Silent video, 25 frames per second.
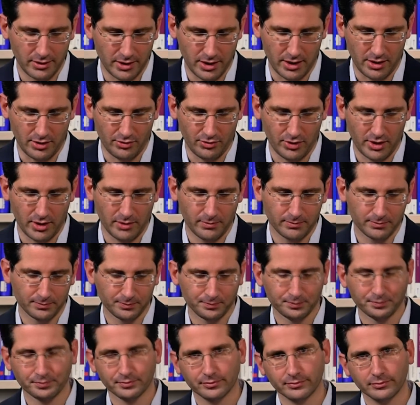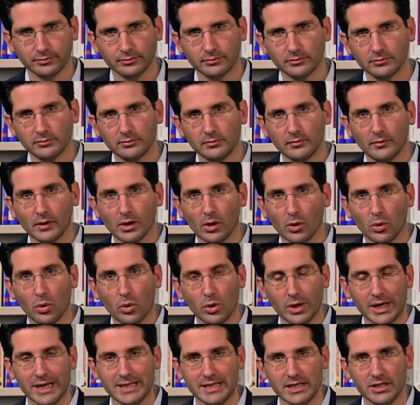theory.
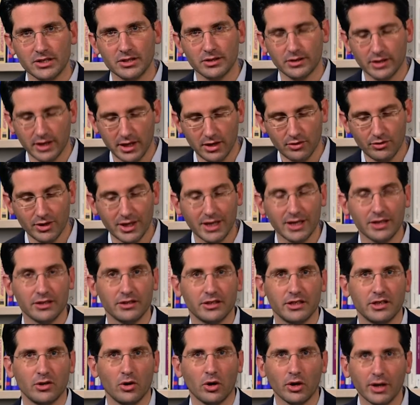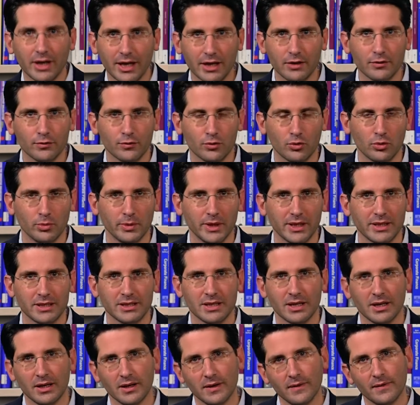Organization theory in the online format
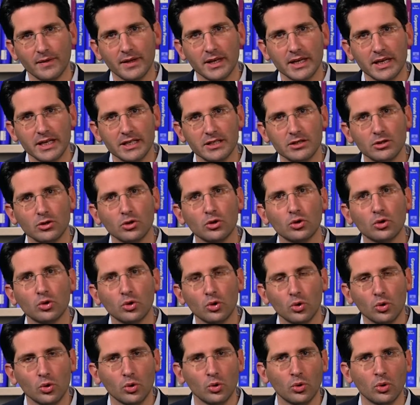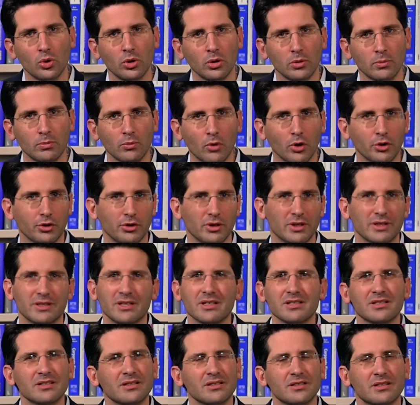is a core module. It
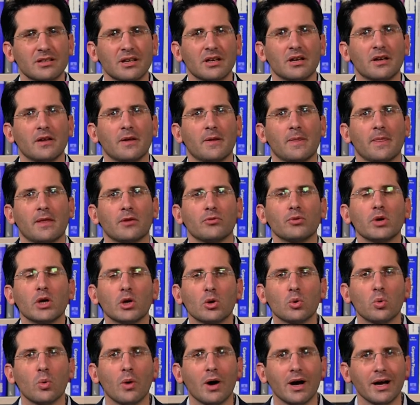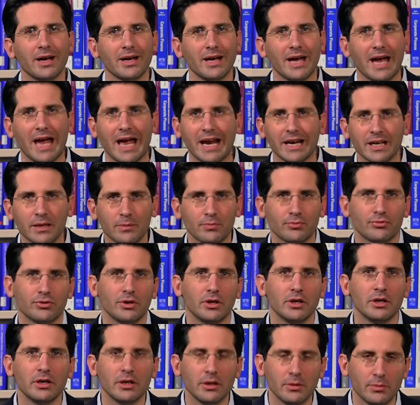doesn't require any
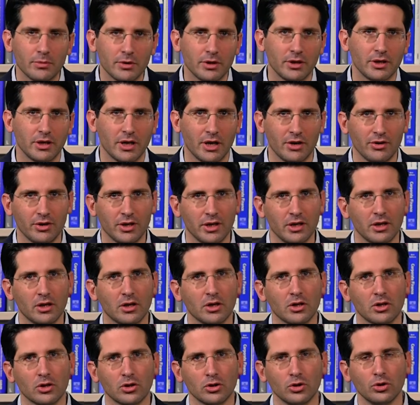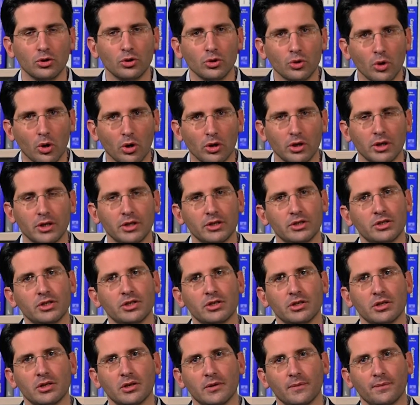preliminary
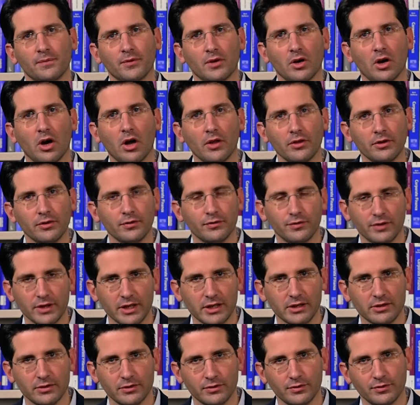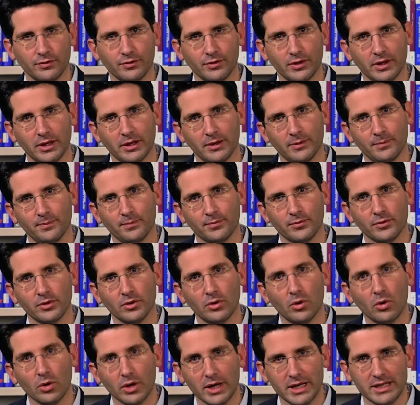knowledge on the field of
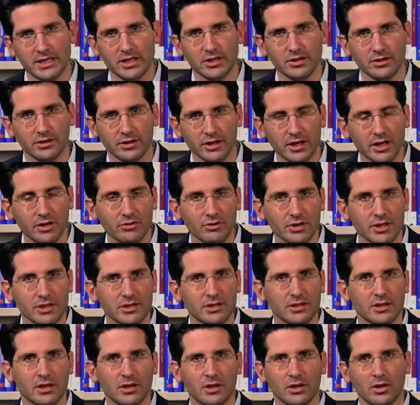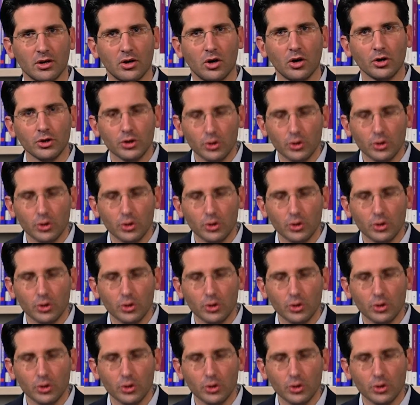organization theories on